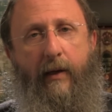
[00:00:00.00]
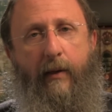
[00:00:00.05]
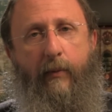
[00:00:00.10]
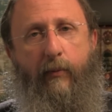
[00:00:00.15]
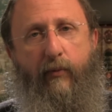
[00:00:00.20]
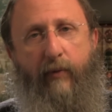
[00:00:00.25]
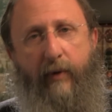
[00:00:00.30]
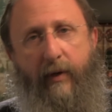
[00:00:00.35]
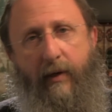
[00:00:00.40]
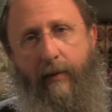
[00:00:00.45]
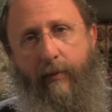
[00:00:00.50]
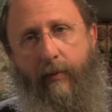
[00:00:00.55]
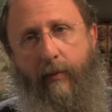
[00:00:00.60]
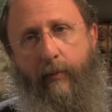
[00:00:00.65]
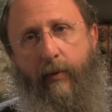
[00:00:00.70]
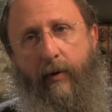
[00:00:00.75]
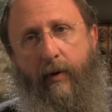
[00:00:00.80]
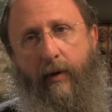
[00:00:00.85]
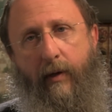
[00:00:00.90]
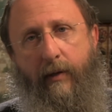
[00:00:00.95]
unbreakable
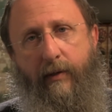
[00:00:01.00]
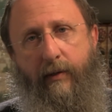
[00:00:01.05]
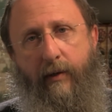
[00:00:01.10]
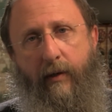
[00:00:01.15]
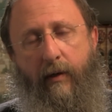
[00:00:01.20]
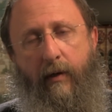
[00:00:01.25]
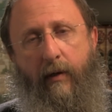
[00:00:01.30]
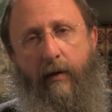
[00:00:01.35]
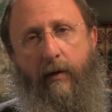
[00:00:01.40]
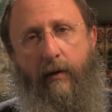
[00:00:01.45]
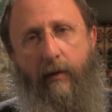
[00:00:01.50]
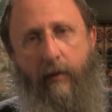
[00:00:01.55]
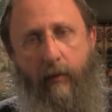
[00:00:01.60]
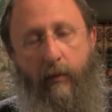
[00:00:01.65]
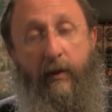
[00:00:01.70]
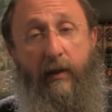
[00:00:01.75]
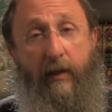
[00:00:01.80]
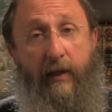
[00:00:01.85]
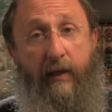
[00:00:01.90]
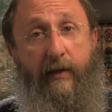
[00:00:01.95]
bond
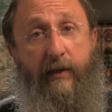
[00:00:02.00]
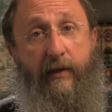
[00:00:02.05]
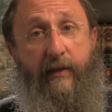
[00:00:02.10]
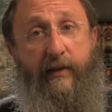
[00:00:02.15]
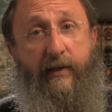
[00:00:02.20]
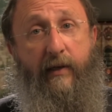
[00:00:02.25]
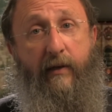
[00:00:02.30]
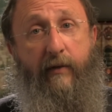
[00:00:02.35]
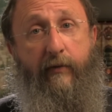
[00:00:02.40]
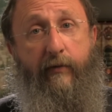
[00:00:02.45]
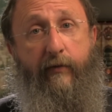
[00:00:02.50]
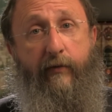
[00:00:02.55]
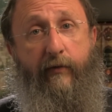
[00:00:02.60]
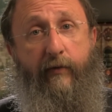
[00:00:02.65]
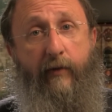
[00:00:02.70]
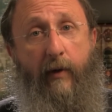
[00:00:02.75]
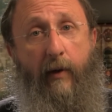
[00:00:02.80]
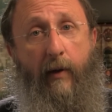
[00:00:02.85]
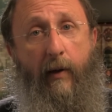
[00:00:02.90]
with the land itself.